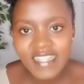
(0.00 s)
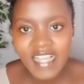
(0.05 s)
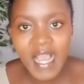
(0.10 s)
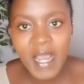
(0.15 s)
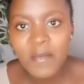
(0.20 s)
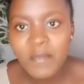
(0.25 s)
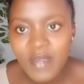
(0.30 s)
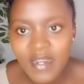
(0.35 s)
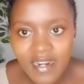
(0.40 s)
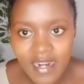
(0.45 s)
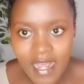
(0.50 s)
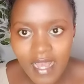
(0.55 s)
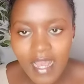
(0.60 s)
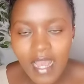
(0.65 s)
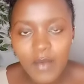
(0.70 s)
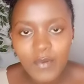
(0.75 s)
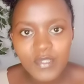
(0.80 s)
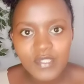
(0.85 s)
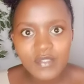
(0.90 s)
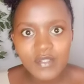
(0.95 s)
camera,
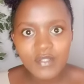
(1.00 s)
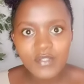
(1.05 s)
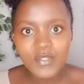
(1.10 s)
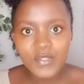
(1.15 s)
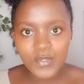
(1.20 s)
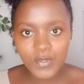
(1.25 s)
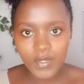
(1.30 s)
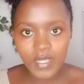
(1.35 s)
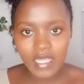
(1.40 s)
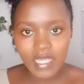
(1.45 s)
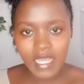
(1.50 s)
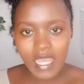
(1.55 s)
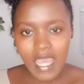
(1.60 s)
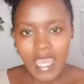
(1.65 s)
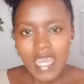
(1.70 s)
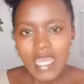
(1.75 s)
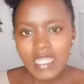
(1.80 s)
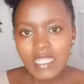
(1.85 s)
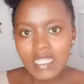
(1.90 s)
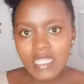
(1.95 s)
I was not showing
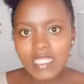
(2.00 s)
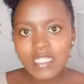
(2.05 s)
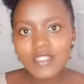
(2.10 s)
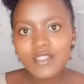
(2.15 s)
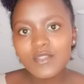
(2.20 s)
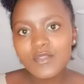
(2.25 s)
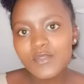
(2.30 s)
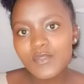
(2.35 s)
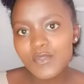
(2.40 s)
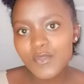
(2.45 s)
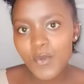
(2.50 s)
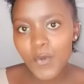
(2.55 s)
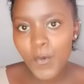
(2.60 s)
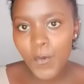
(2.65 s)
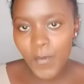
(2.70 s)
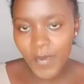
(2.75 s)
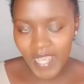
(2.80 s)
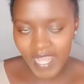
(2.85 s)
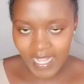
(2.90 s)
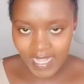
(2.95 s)
things so
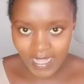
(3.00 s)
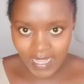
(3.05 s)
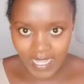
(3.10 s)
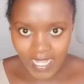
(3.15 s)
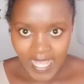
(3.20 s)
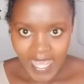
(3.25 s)
well,